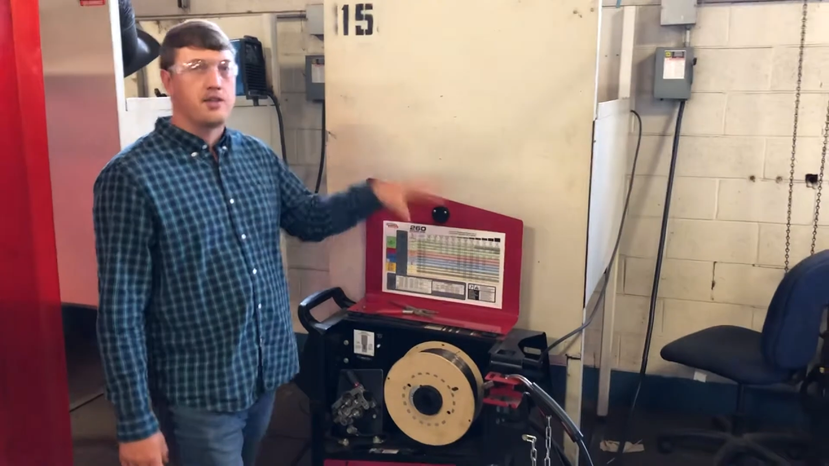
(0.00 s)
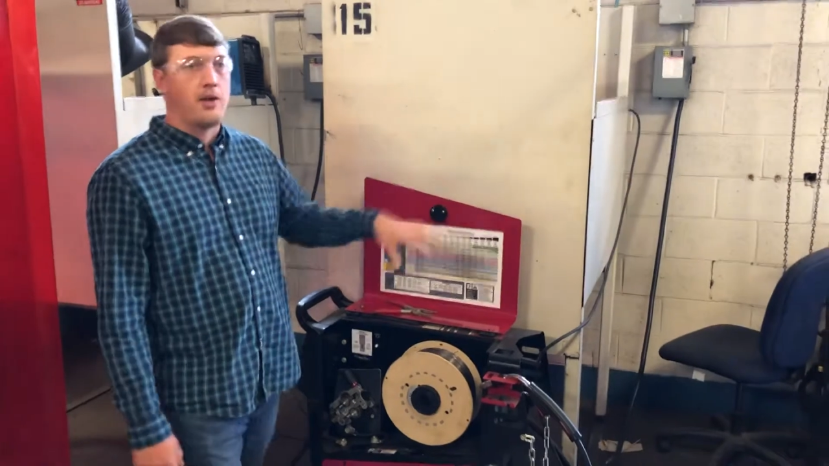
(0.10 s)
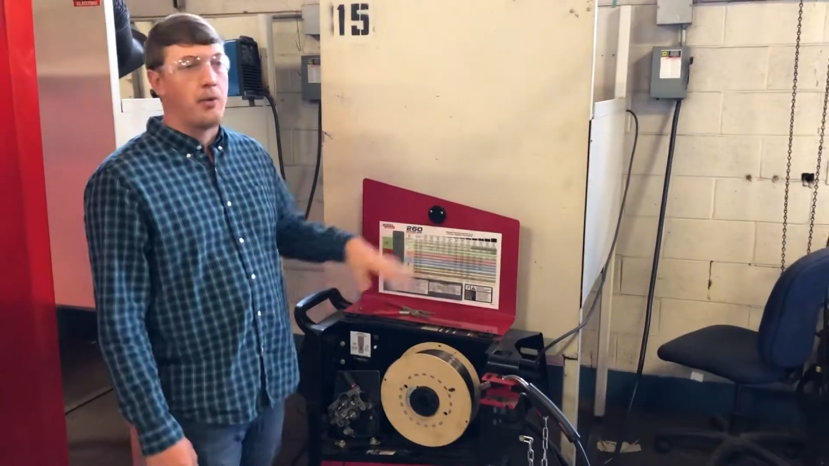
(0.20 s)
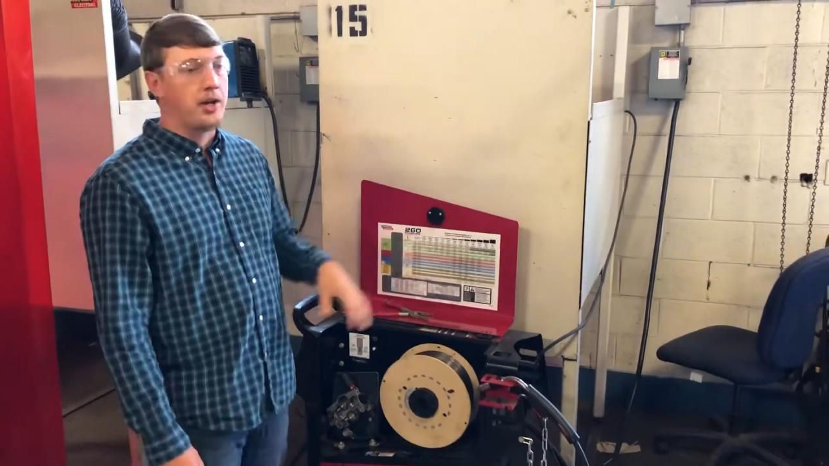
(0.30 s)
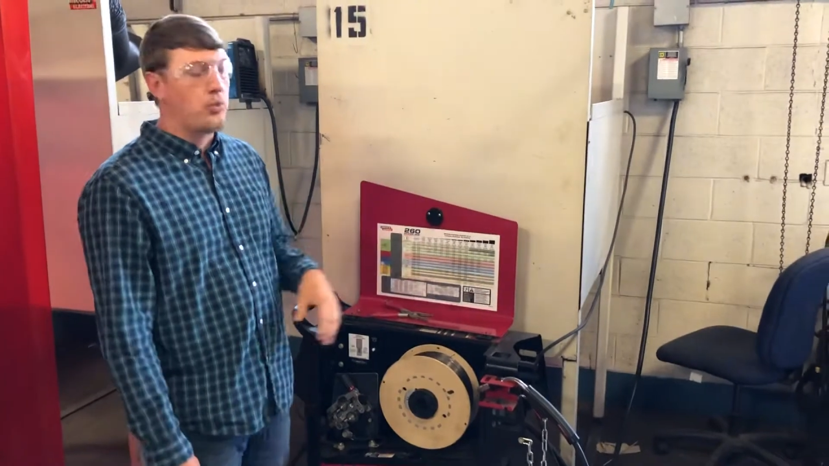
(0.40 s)

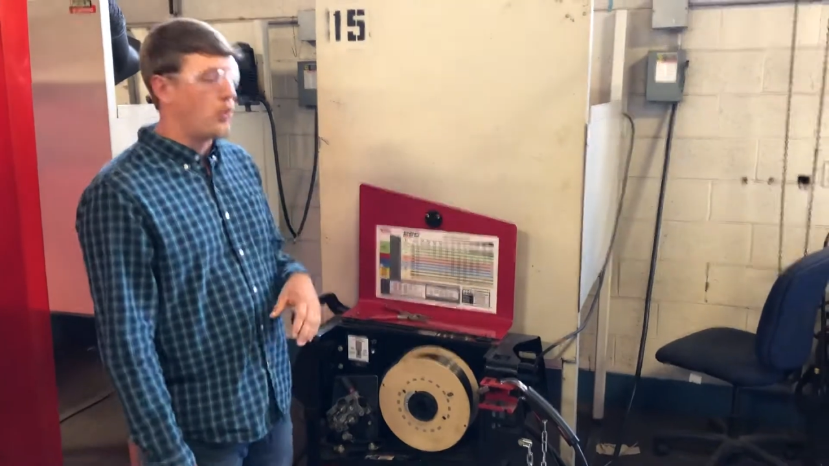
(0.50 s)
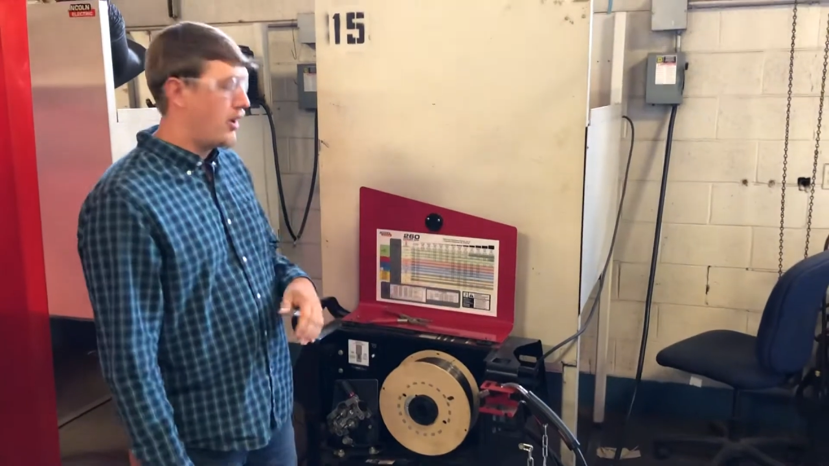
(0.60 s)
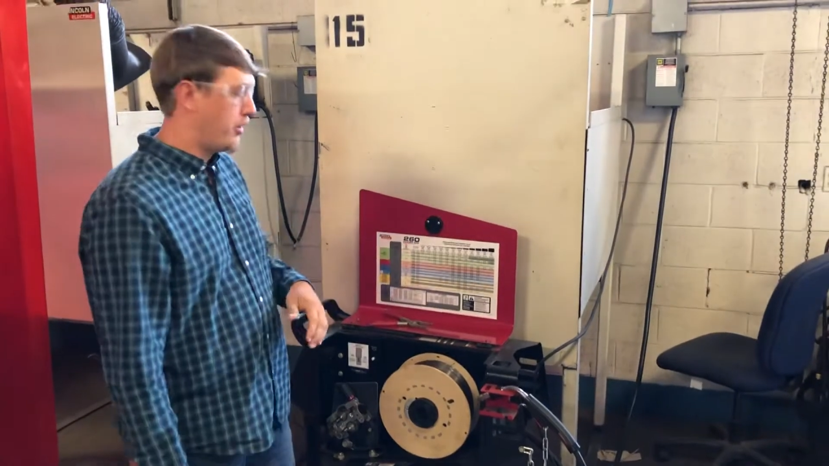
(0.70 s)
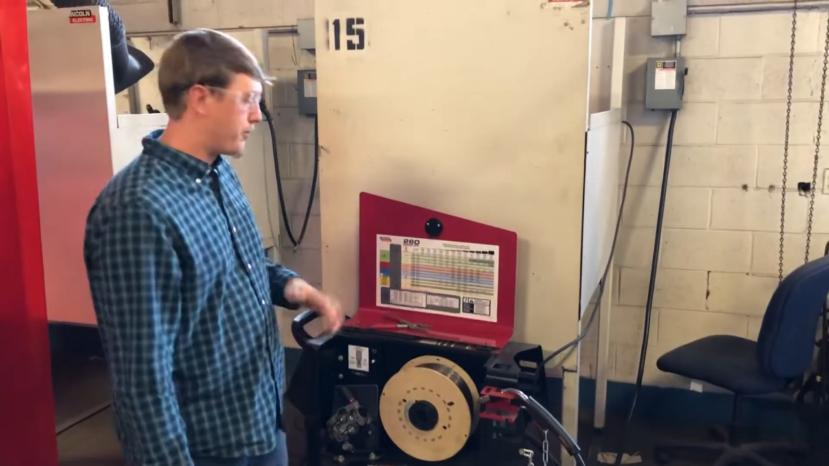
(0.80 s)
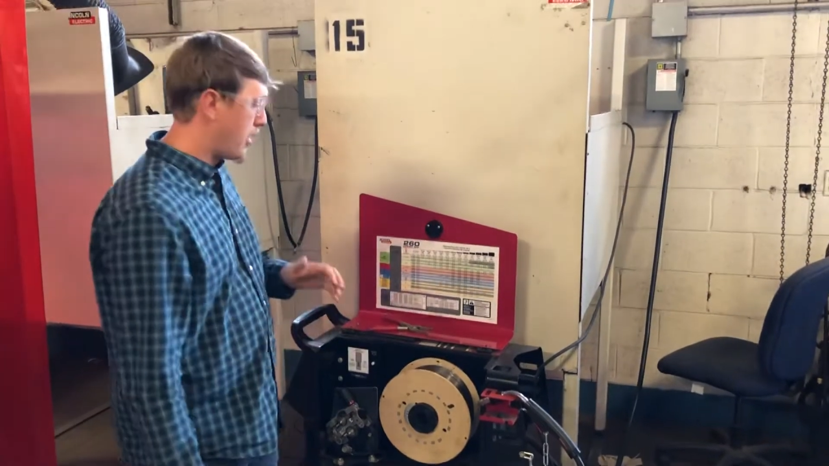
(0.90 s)
that we can
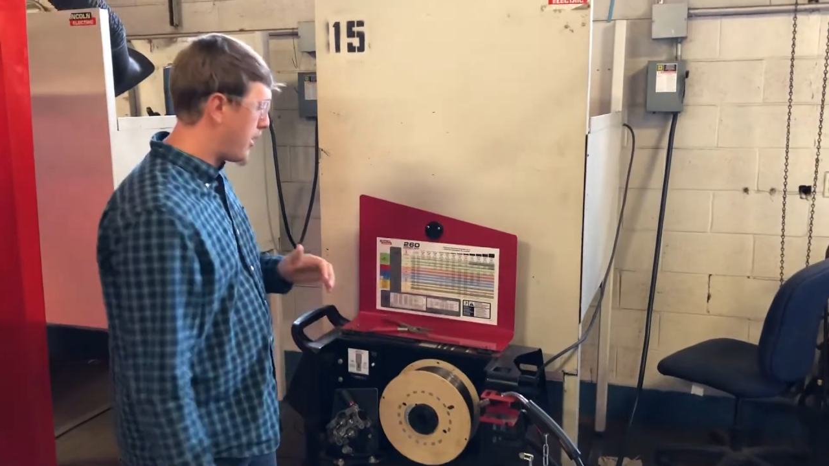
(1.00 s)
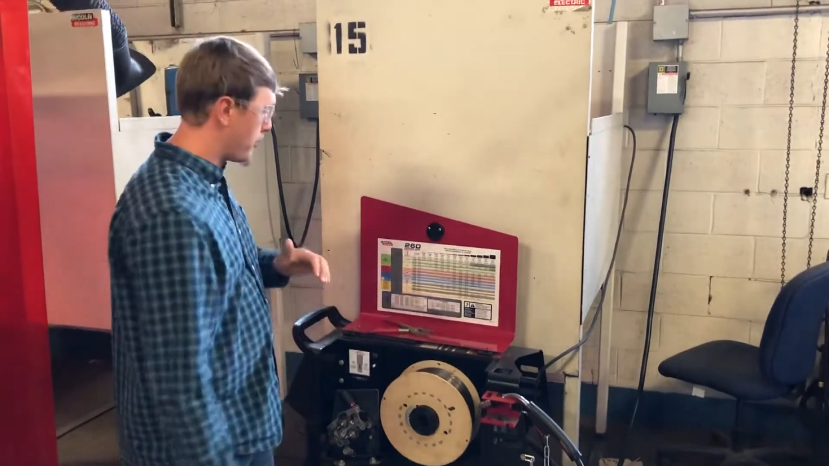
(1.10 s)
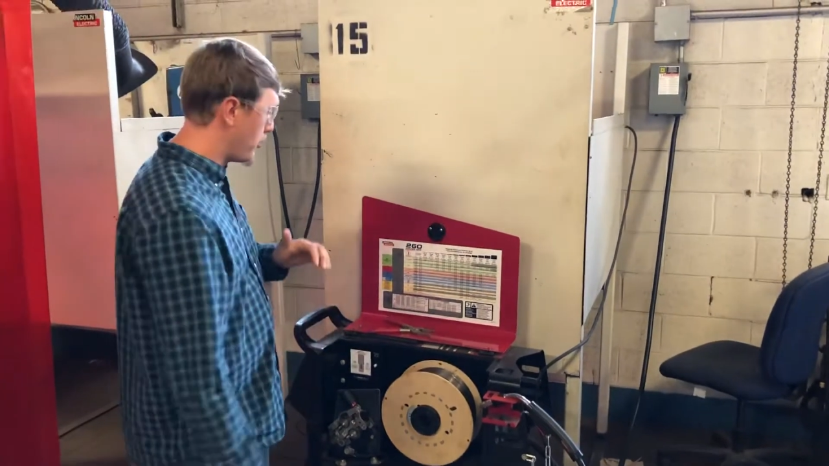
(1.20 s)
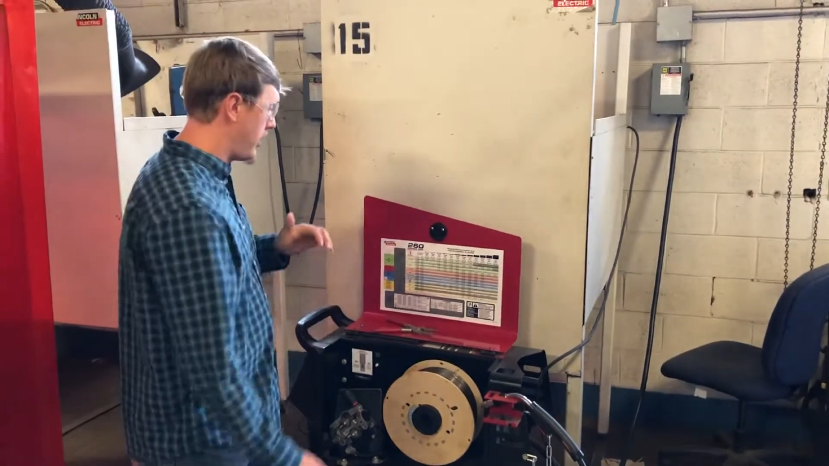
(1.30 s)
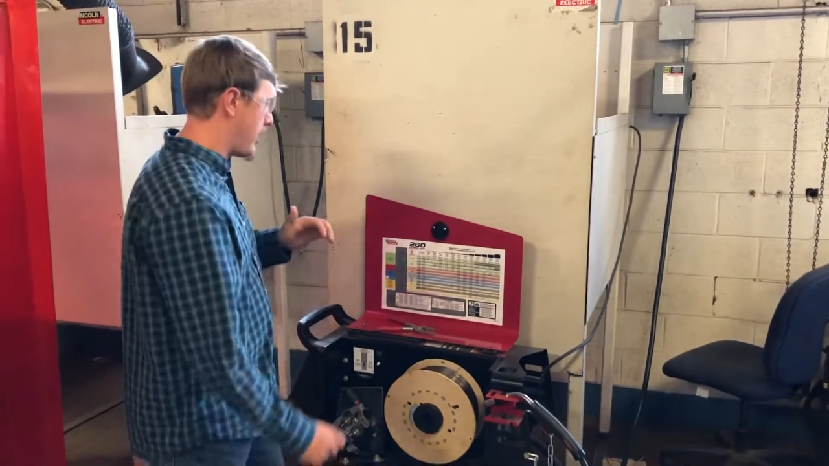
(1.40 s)
weld the
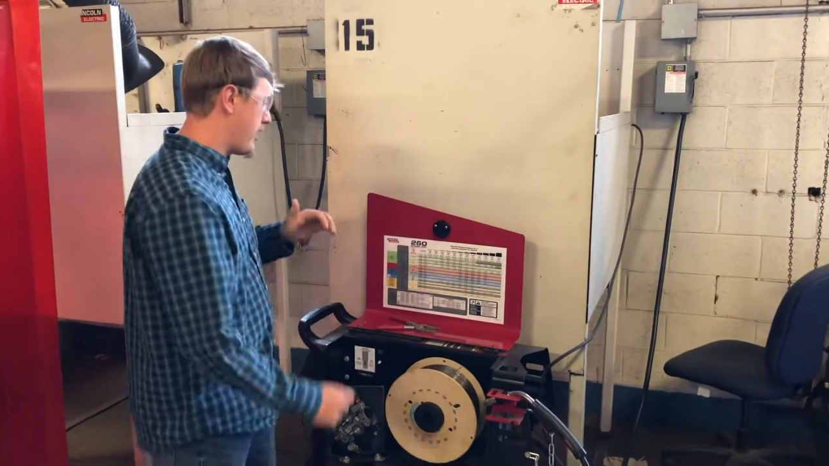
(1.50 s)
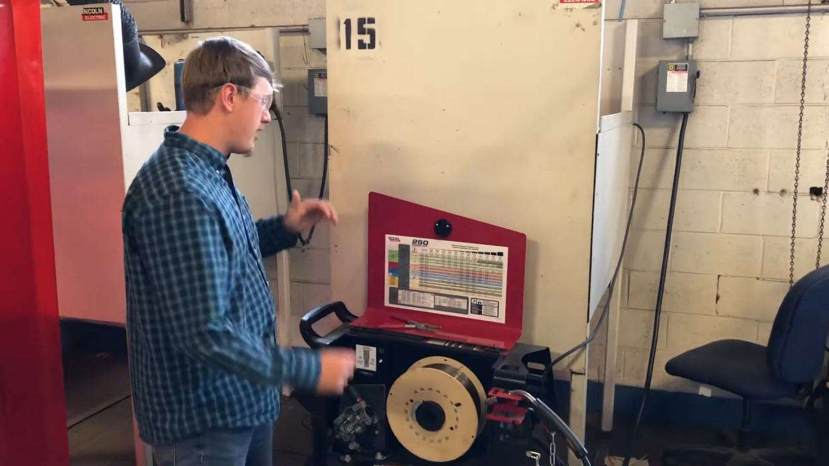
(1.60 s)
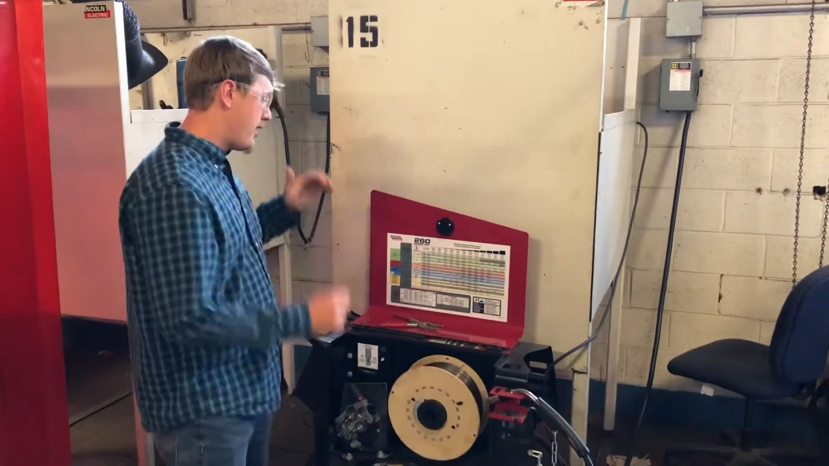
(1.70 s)
proper way.